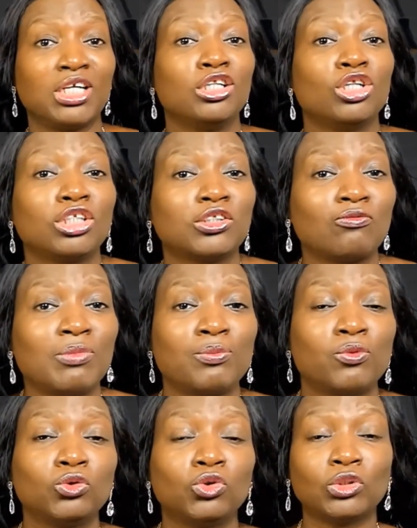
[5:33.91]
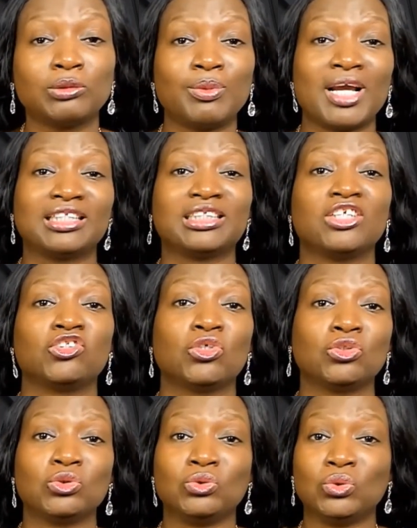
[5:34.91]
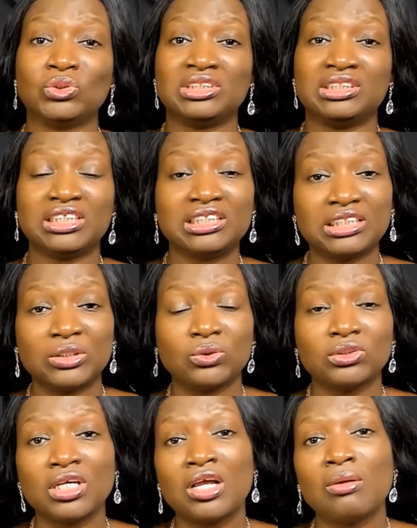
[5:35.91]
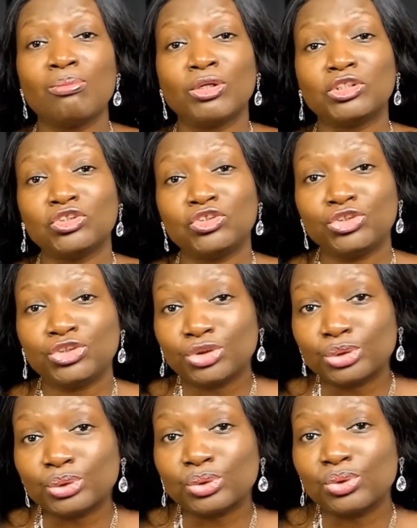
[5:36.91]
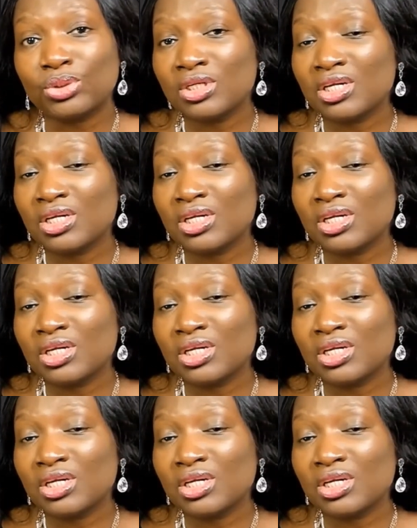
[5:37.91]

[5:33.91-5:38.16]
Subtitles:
A lot of people don't pay attention to those details, but you,